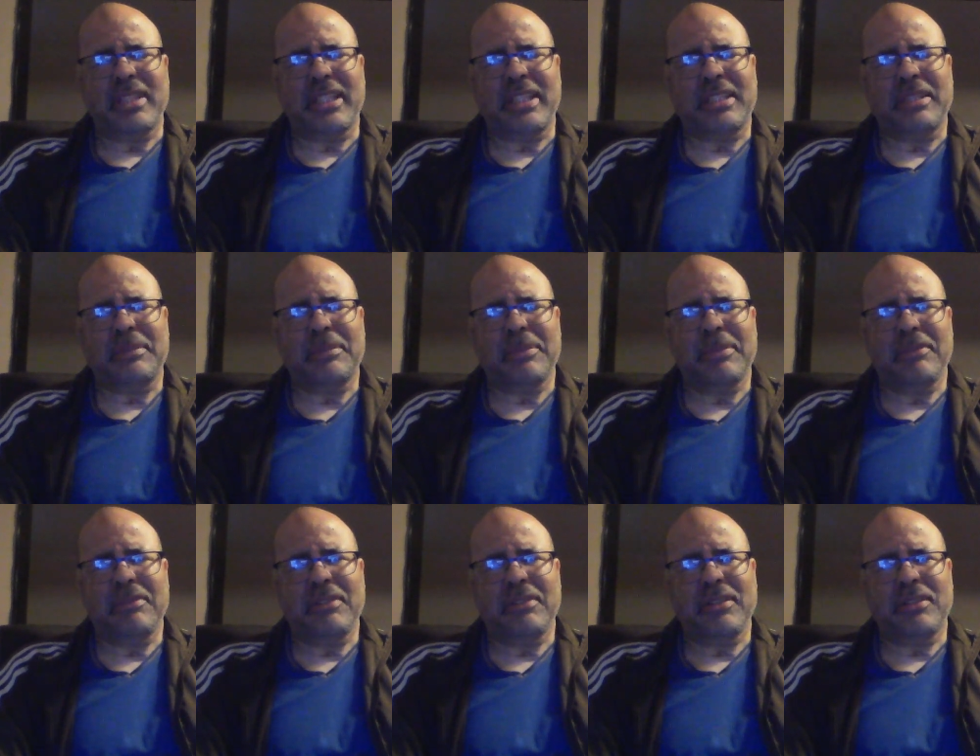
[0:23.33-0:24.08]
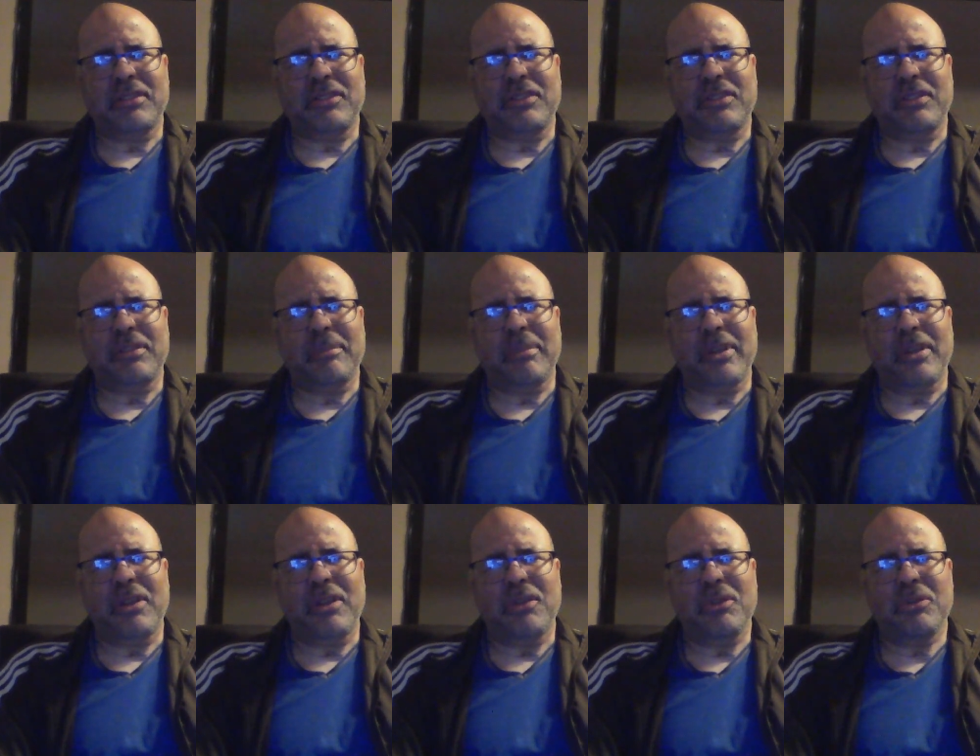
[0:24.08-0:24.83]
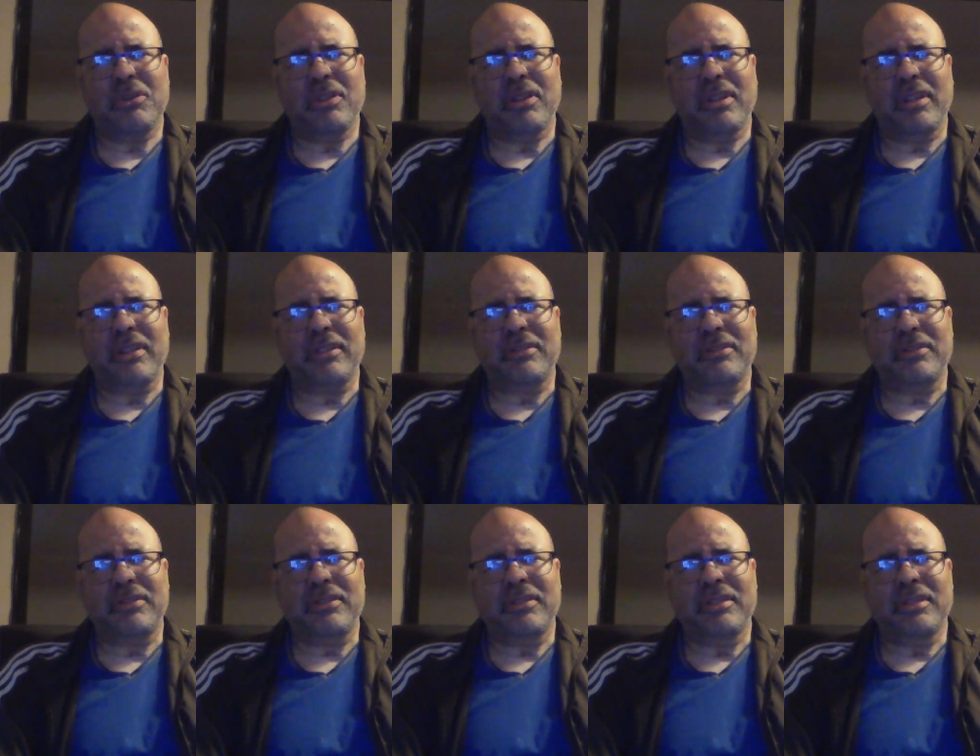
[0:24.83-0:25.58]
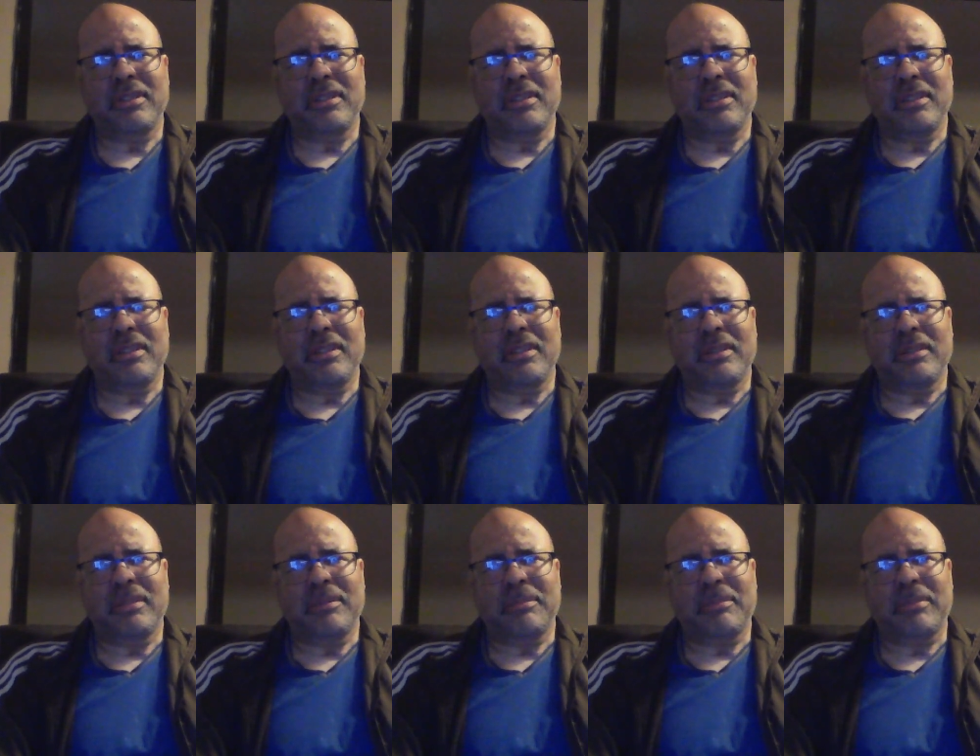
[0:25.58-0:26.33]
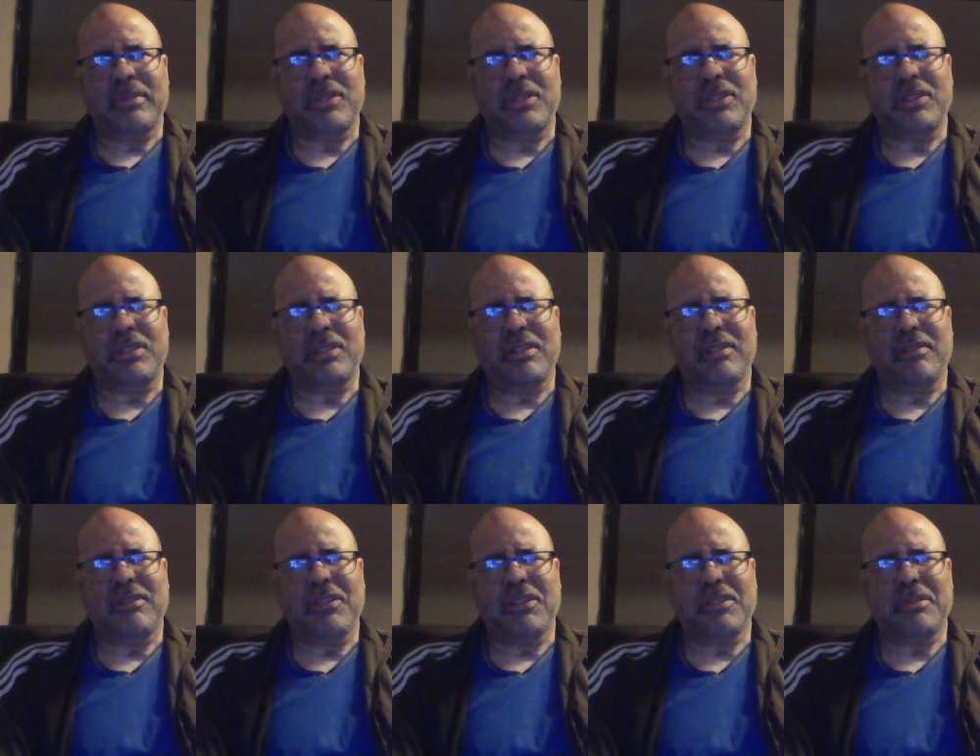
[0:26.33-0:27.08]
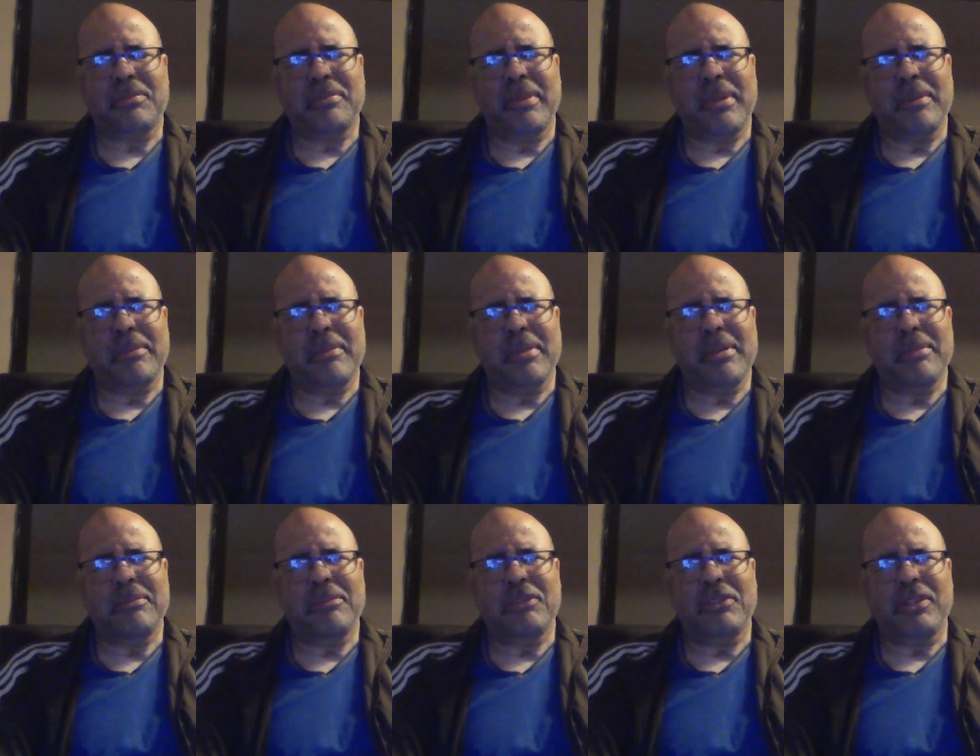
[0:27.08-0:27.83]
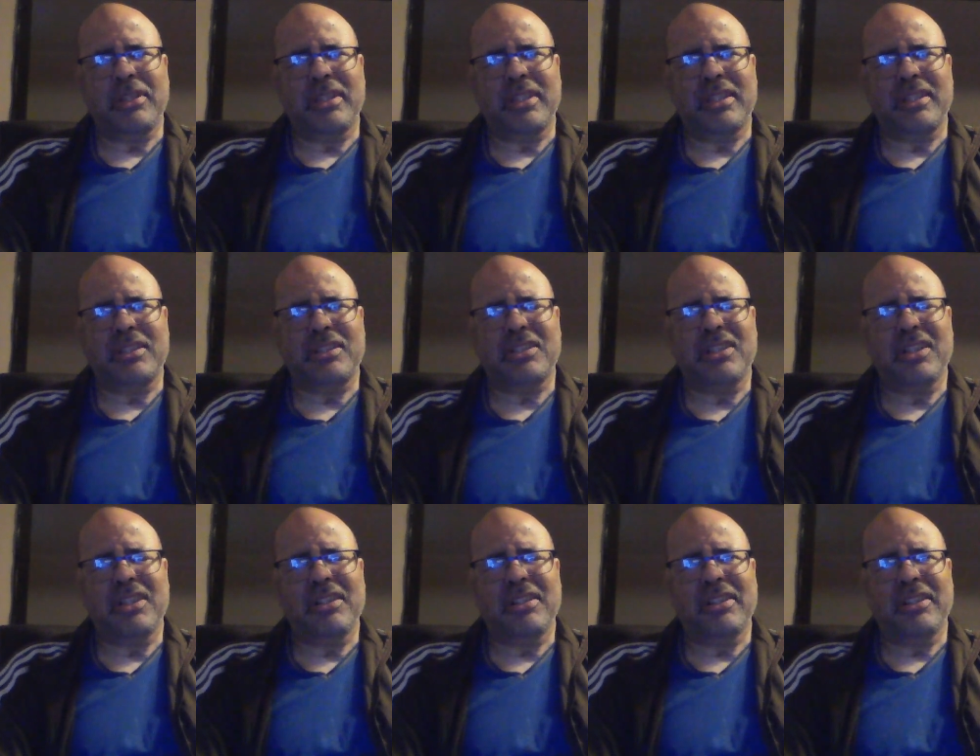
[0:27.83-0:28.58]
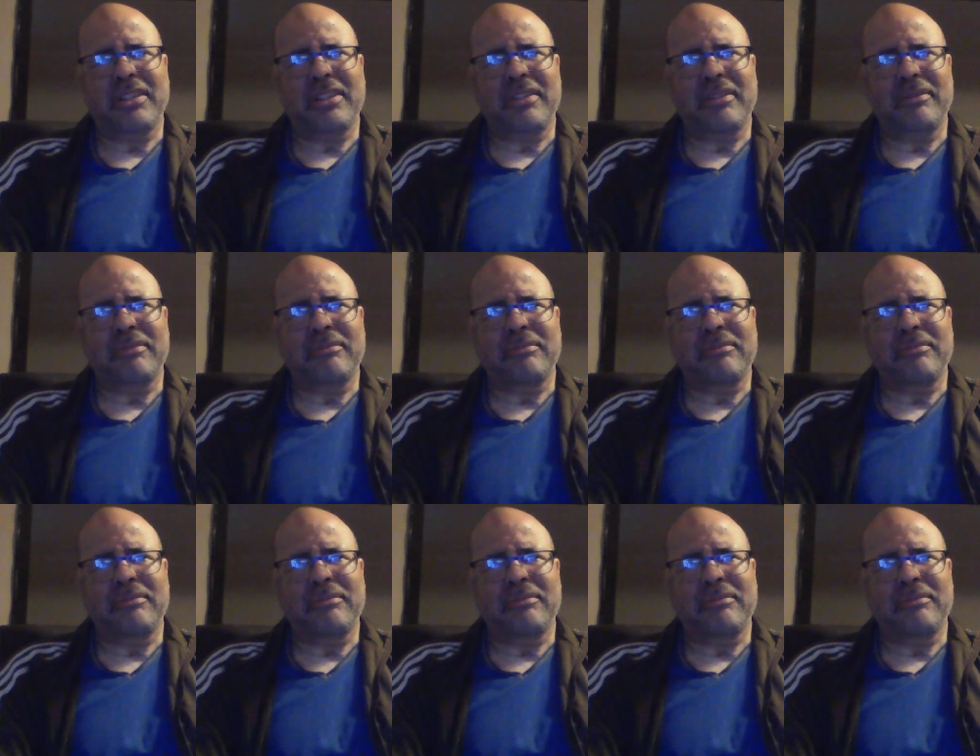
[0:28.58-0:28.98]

experience from my own life because I've lost my memory entirely